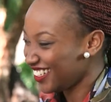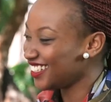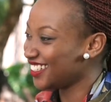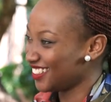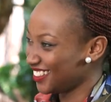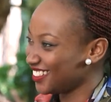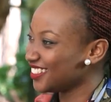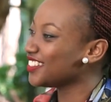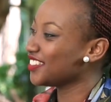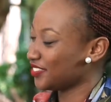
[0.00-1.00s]
because you,
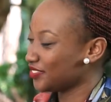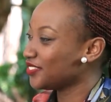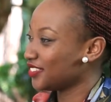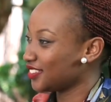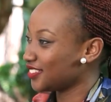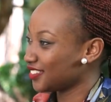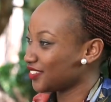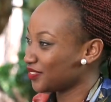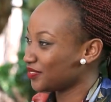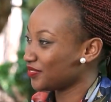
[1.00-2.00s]
you've eaten
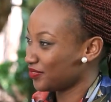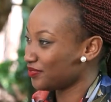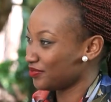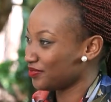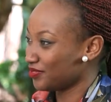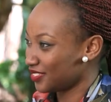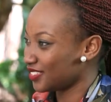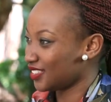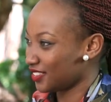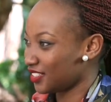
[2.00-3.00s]
ugali the way it is
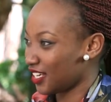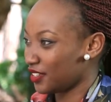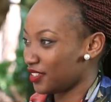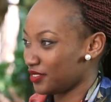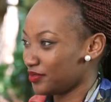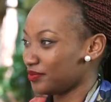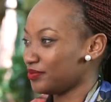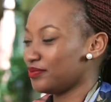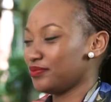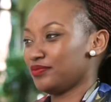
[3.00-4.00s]
every day yeah. of your life
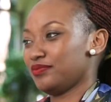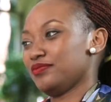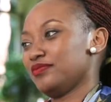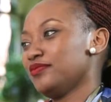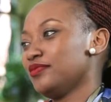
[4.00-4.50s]
since you were born.